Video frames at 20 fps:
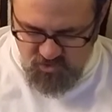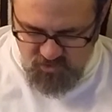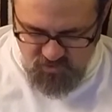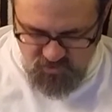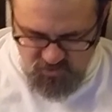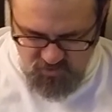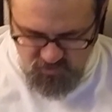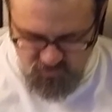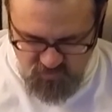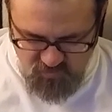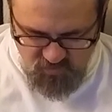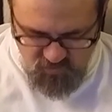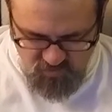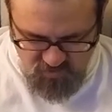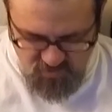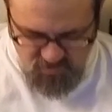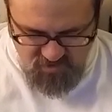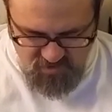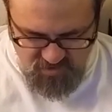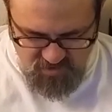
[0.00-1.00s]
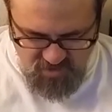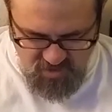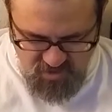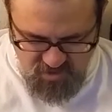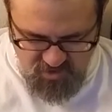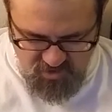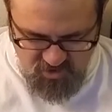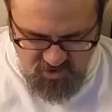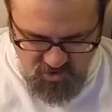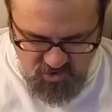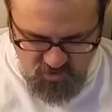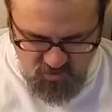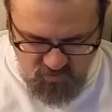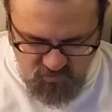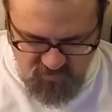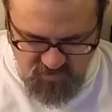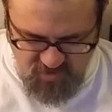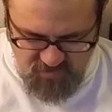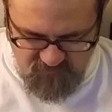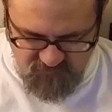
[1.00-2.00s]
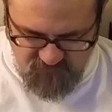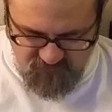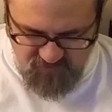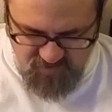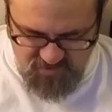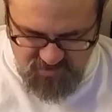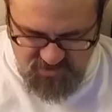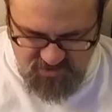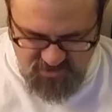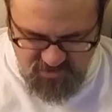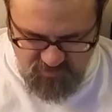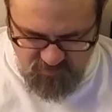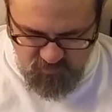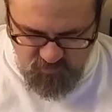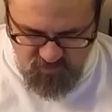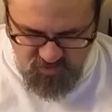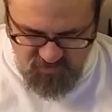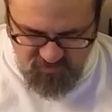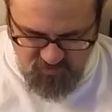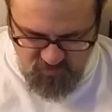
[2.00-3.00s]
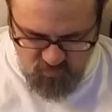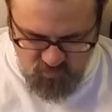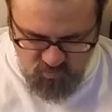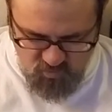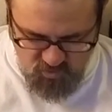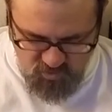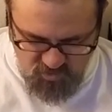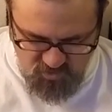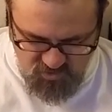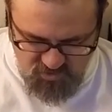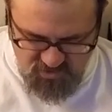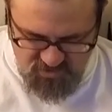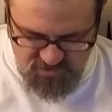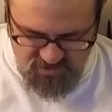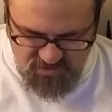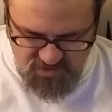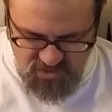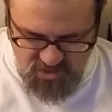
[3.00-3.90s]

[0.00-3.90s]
do you not know that friendship with the world is